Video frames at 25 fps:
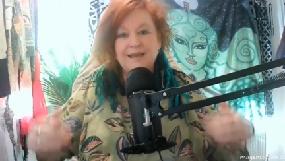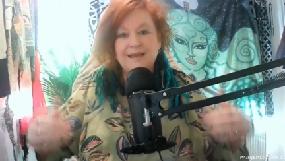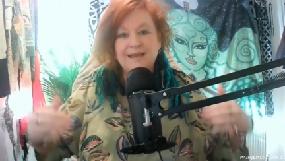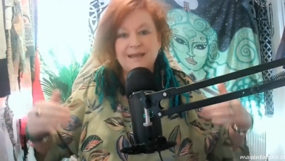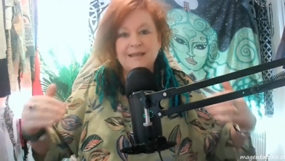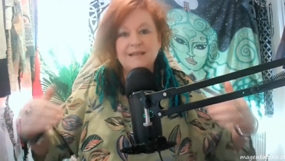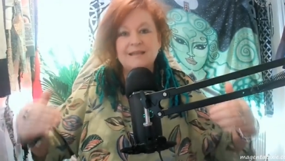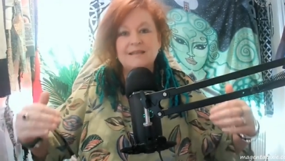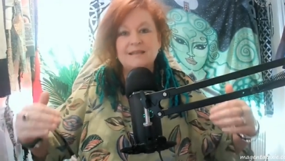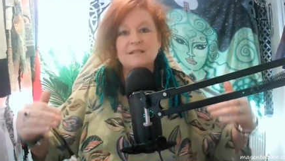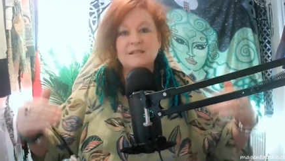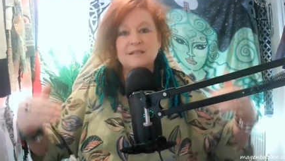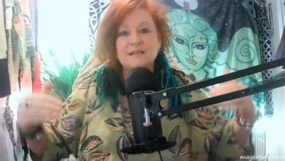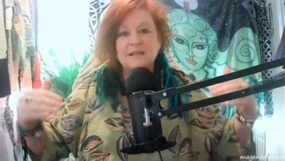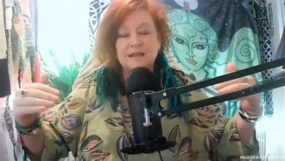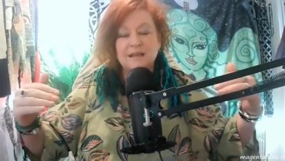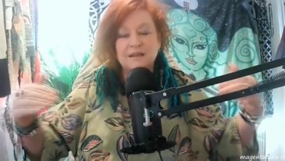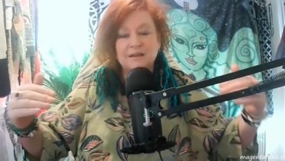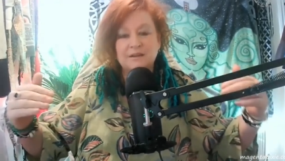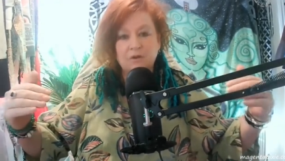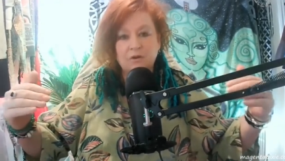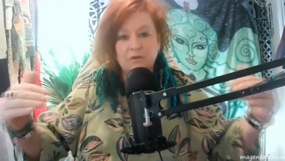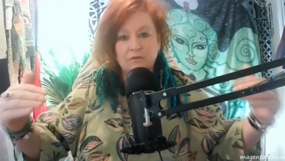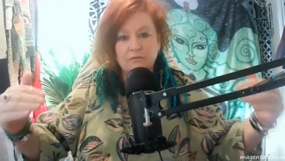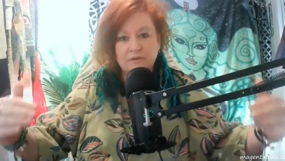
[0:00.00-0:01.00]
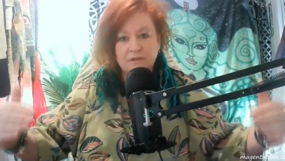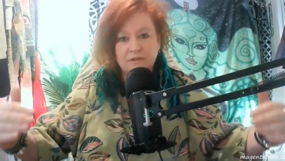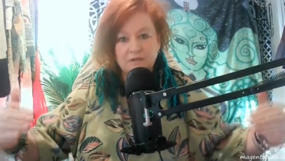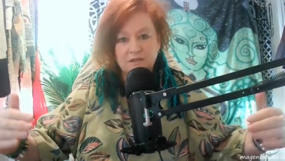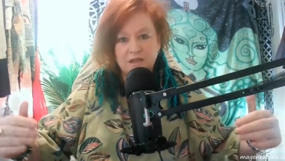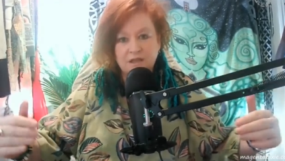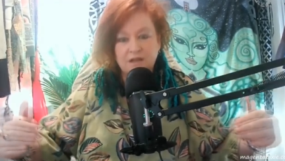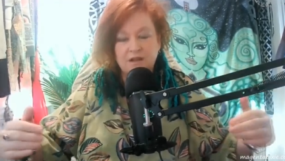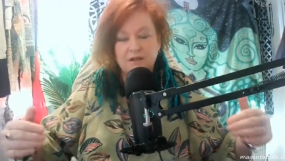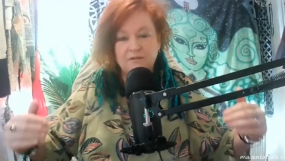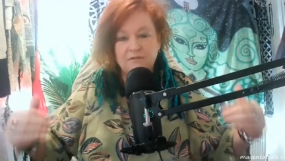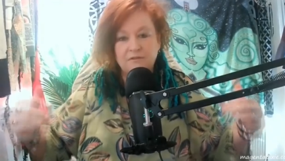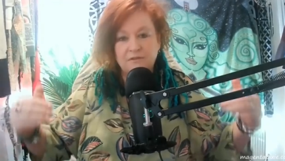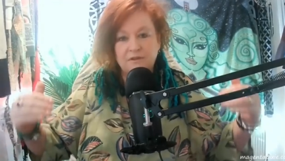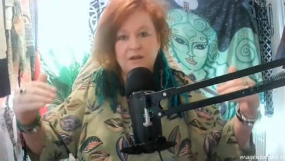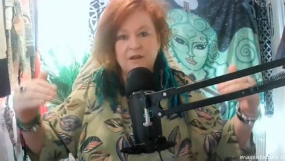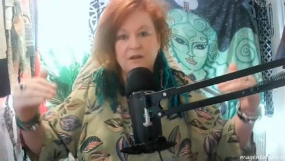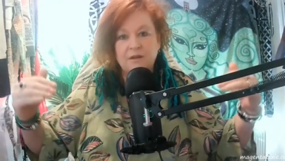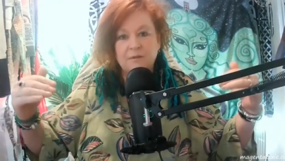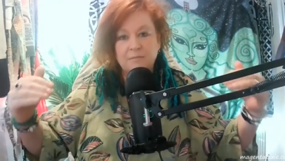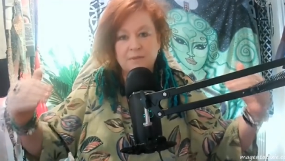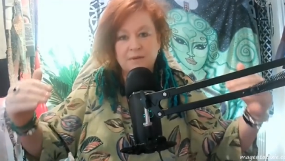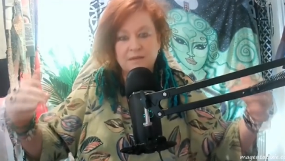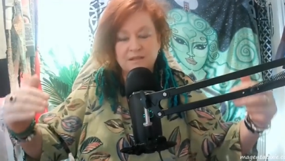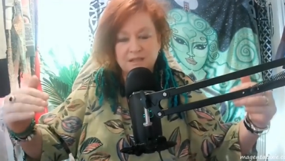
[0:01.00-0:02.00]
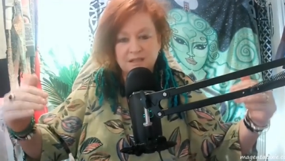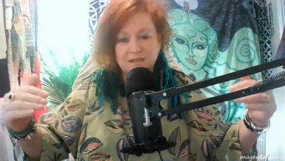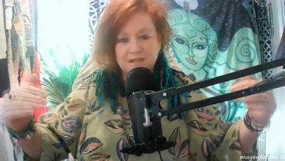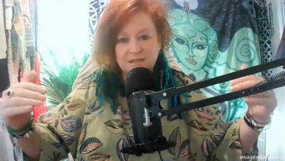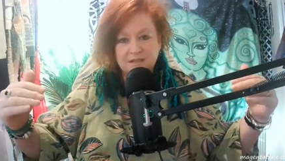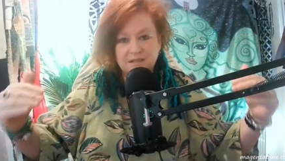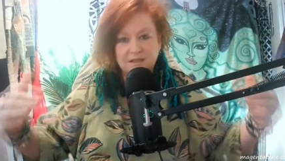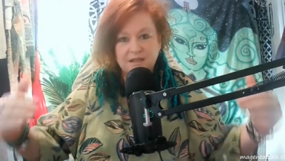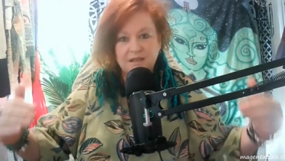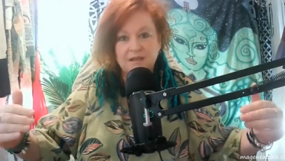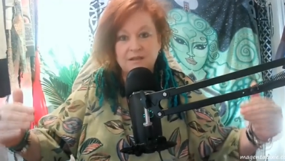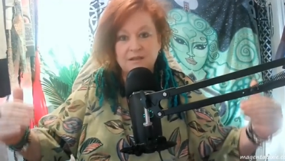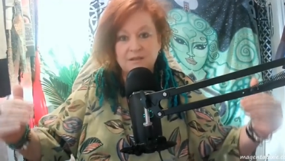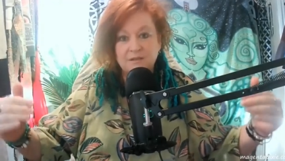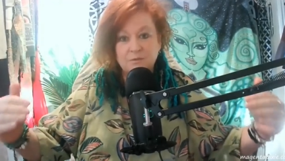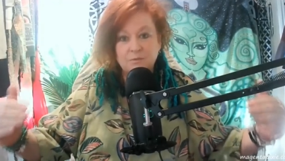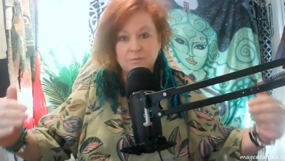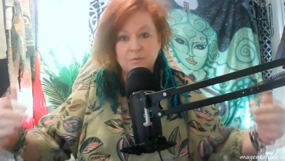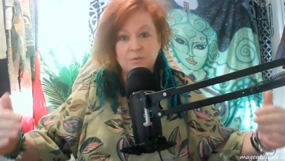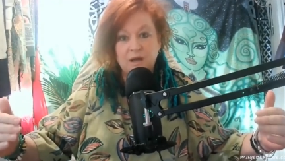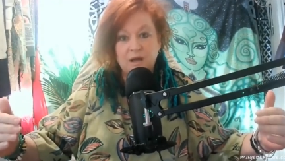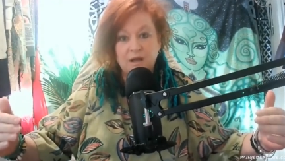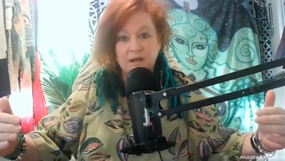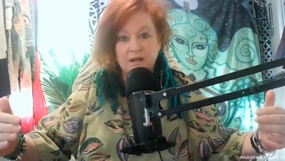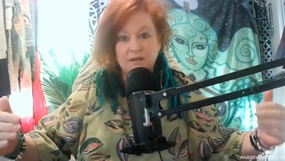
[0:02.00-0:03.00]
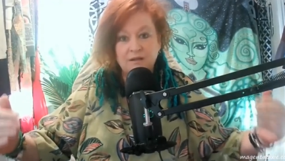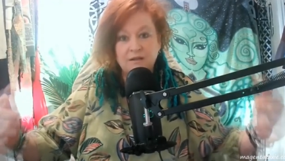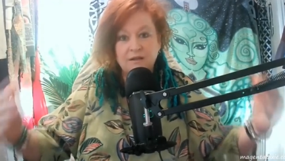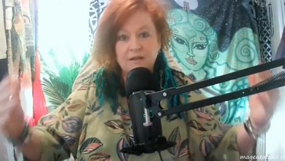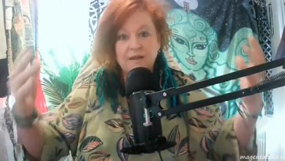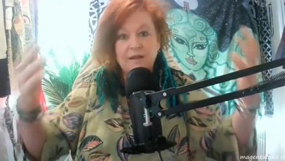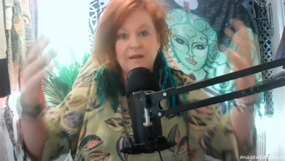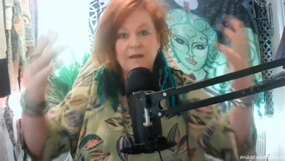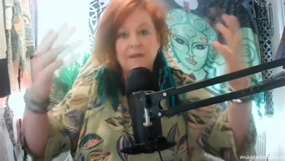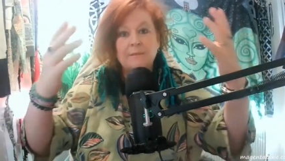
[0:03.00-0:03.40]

is in and of itself a hermetic seal as well,